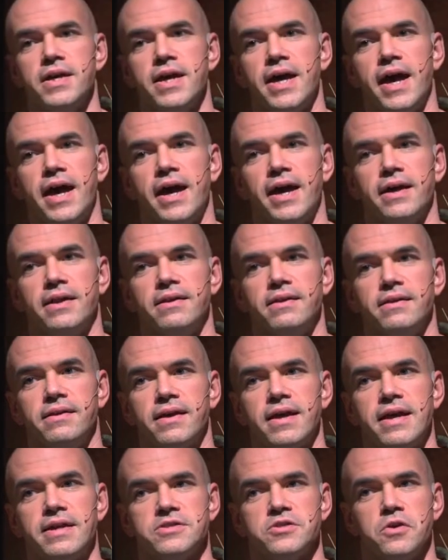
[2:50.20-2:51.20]

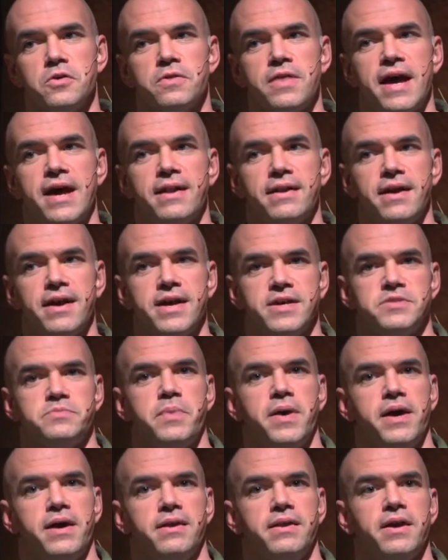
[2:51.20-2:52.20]
And so that has
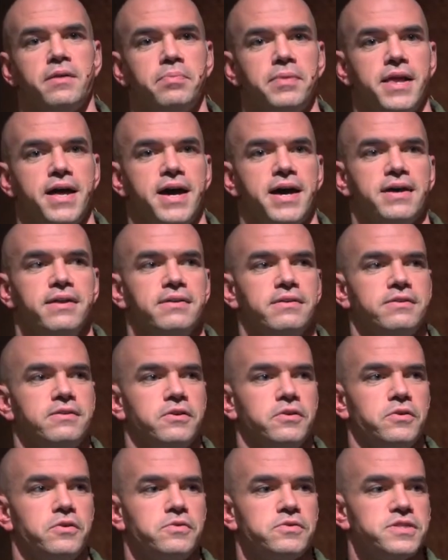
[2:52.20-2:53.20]
been applied
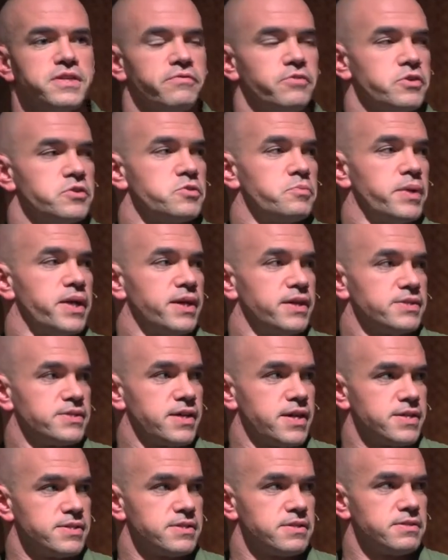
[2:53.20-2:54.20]
to civil disobedience
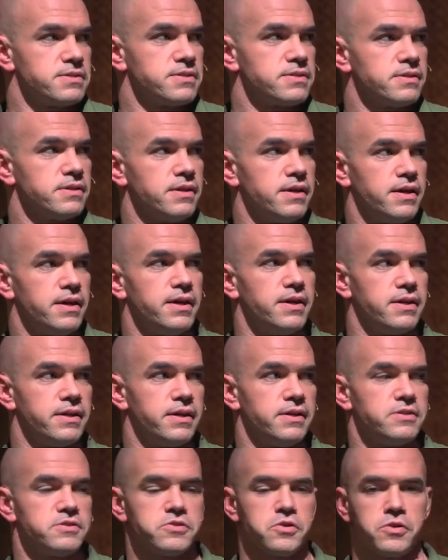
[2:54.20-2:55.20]
cases
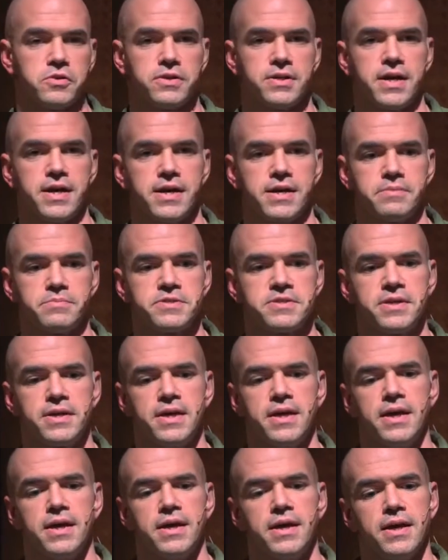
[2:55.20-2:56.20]
in certain times.
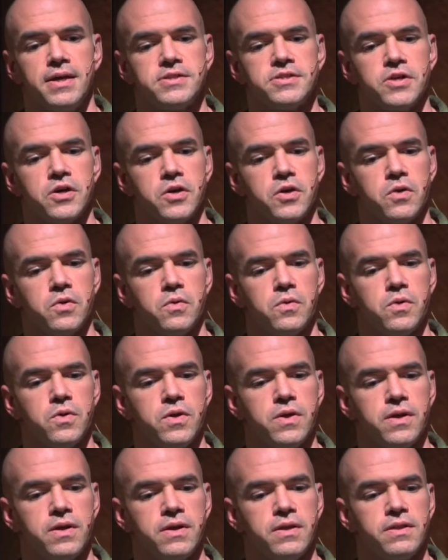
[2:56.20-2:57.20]
So
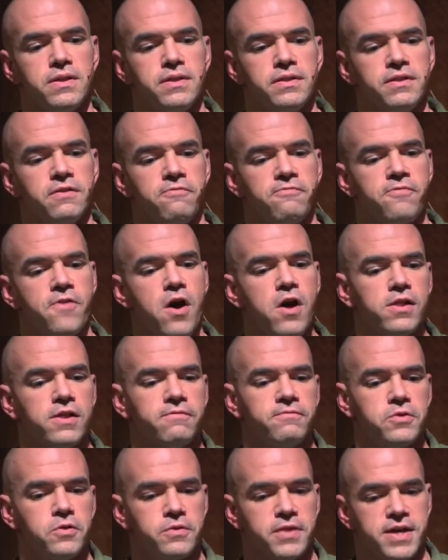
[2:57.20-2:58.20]
in the fall
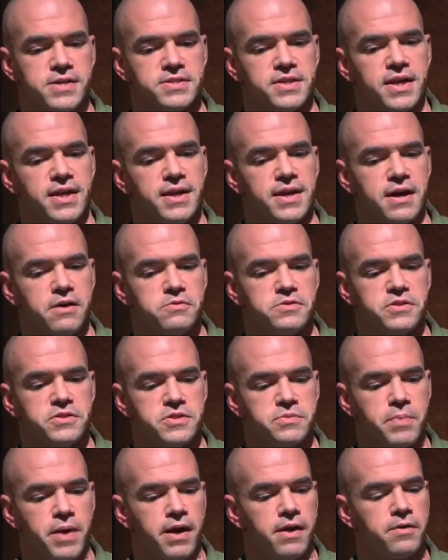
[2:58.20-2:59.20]
of 2008, I was
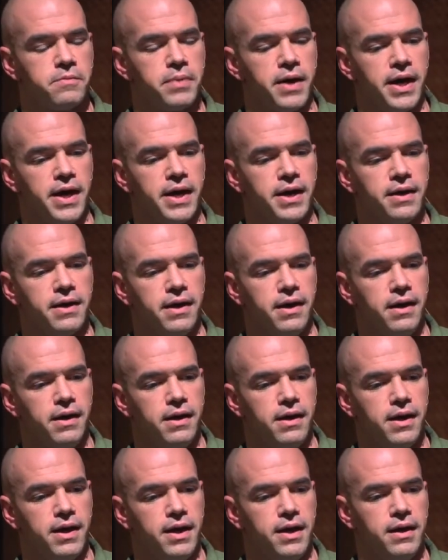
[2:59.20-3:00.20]
inspired by
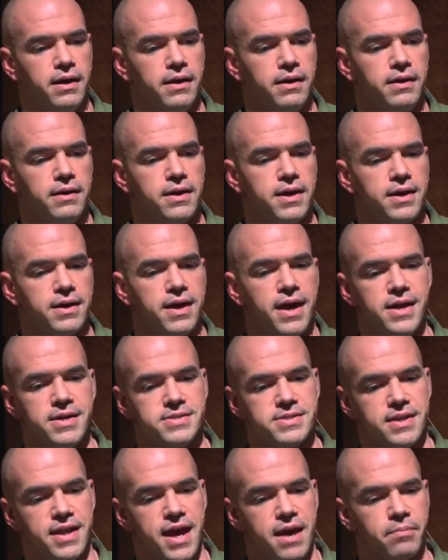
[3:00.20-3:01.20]
a
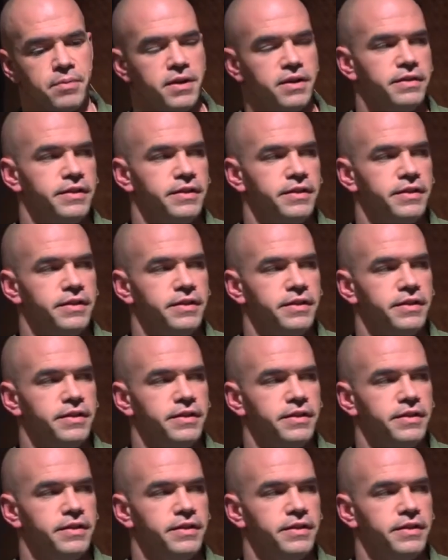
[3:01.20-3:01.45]
case that happened